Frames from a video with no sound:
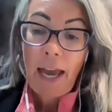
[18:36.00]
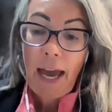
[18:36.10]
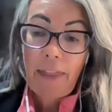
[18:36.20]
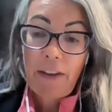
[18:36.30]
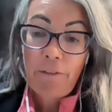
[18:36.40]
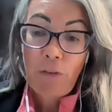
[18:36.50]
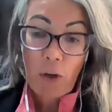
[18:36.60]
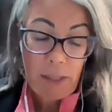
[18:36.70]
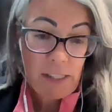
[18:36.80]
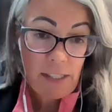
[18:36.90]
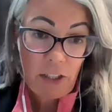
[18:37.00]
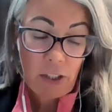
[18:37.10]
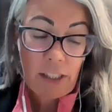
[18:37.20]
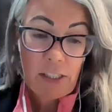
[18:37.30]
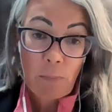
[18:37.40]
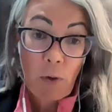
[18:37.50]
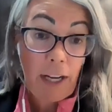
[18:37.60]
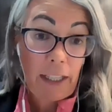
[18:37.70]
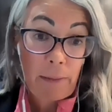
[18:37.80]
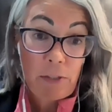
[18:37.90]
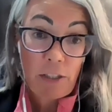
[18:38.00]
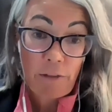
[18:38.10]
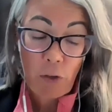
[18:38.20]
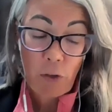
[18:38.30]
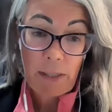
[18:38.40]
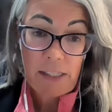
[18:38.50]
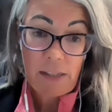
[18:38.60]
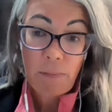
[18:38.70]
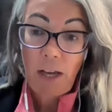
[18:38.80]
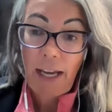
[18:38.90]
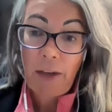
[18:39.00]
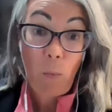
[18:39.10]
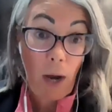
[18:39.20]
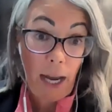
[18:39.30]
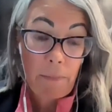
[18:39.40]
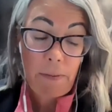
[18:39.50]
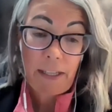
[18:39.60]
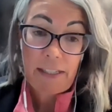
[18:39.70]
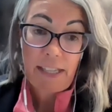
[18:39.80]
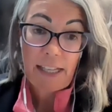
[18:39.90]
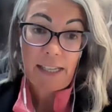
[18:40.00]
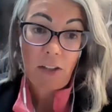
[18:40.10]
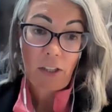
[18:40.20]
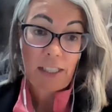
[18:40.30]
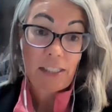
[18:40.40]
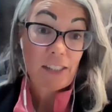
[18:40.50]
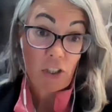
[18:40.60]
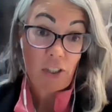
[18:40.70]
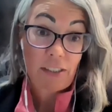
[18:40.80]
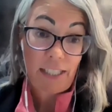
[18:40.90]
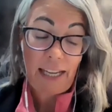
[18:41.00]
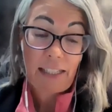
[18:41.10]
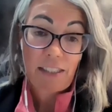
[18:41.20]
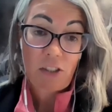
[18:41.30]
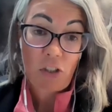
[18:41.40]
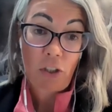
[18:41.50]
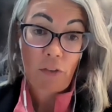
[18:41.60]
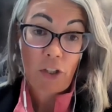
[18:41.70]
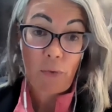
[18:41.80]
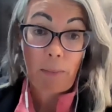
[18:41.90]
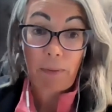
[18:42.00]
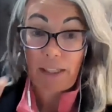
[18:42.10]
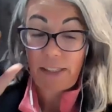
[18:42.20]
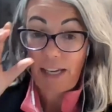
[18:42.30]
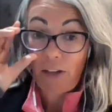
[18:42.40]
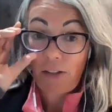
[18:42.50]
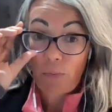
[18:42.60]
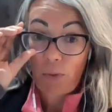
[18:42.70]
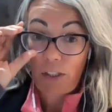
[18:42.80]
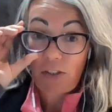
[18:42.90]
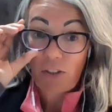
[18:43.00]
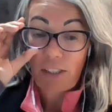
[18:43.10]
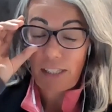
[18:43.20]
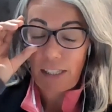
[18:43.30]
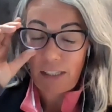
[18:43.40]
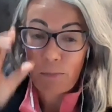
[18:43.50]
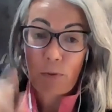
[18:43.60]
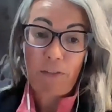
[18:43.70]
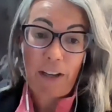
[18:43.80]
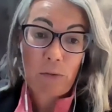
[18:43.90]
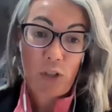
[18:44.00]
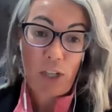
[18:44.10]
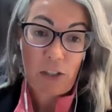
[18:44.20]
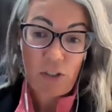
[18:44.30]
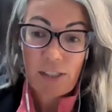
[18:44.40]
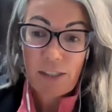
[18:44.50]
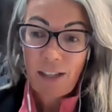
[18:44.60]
And then 4 months later, because our product comes in a 4-month supply. Why? Because that's how long it takes to turn over your red blood cells and really start to see some profound changes.